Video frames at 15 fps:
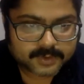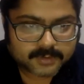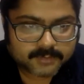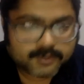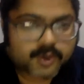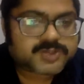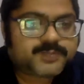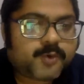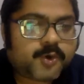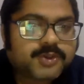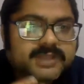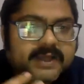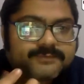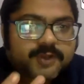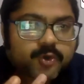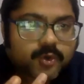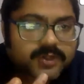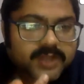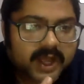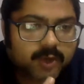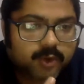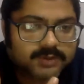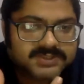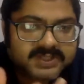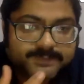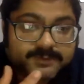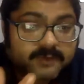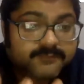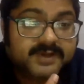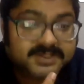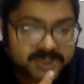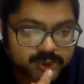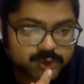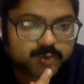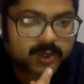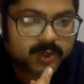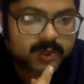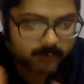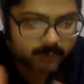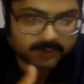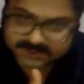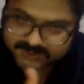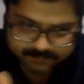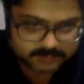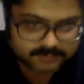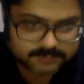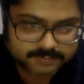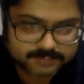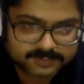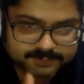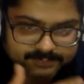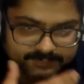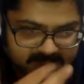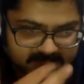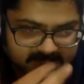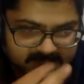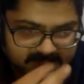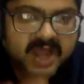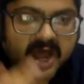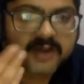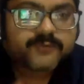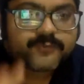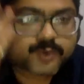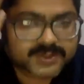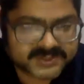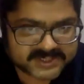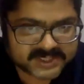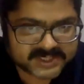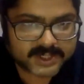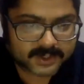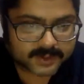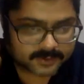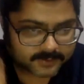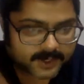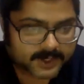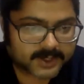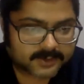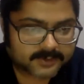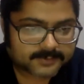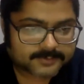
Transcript: Because both have the co concept of residual powers. Things unforeseen, right?